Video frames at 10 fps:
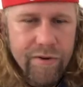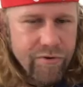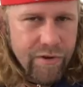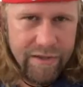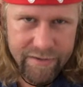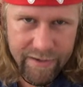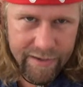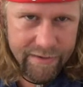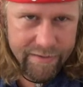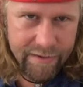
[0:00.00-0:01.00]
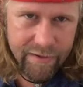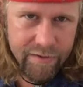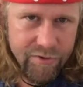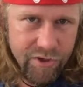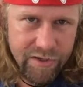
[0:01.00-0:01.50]
it's easy.
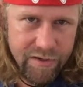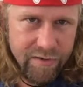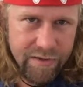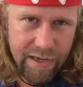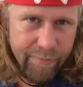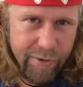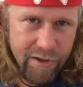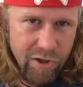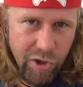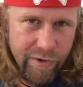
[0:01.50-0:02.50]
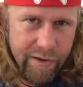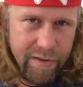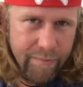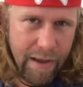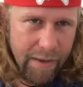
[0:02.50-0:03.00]
Just type in learning
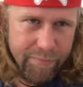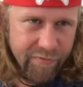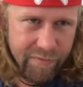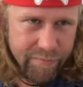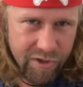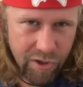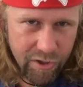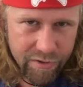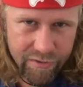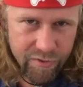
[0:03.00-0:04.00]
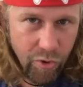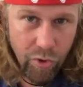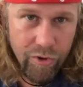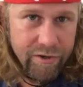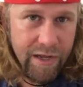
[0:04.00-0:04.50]
the maps from stars,
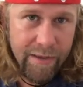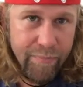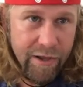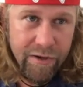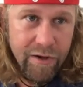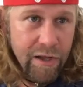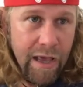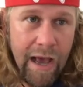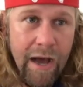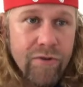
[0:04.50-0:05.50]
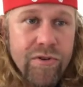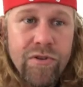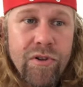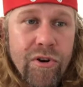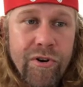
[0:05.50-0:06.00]
or type in how to
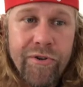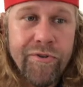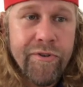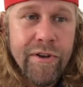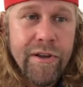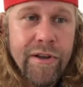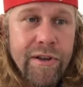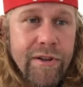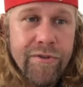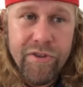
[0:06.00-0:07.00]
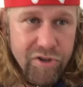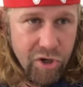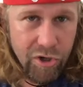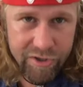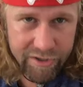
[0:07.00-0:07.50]
learn the
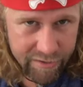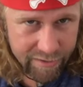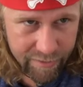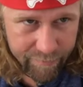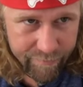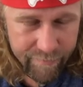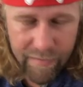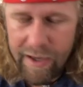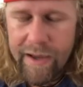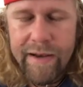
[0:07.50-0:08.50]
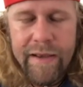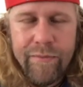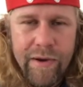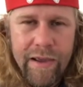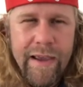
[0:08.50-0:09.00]
star system.
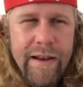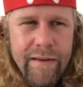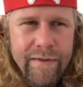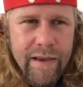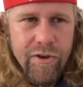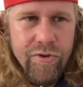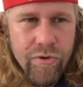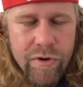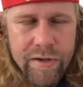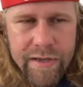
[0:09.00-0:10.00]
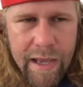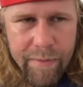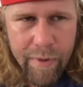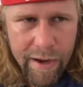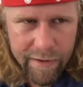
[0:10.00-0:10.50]
Anyway, anything. You can
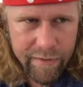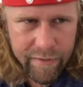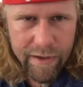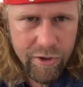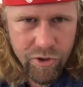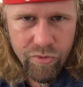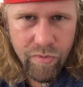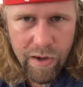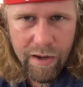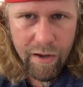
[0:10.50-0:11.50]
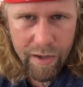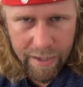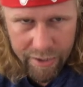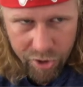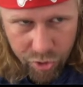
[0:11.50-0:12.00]
type anything you want
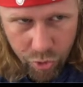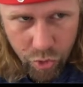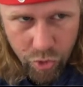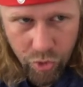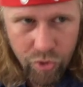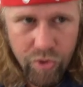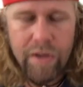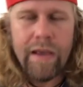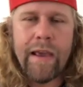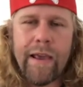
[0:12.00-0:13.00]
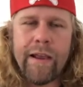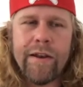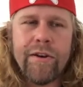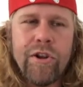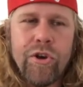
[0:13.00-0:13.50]
in Google,
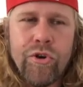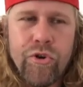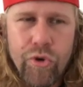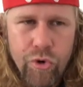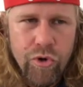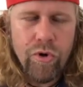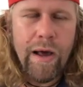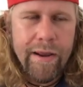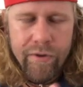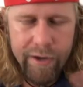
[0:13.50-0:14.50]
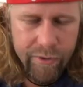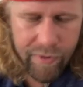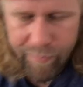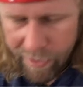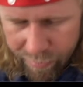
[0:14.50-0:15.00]
and Google, I don't care
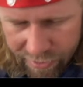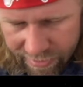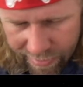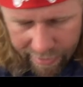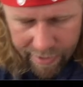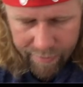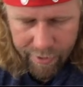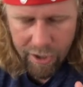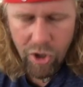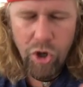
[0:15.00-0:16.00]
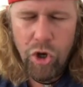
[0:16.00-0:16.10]
what people say about, oh,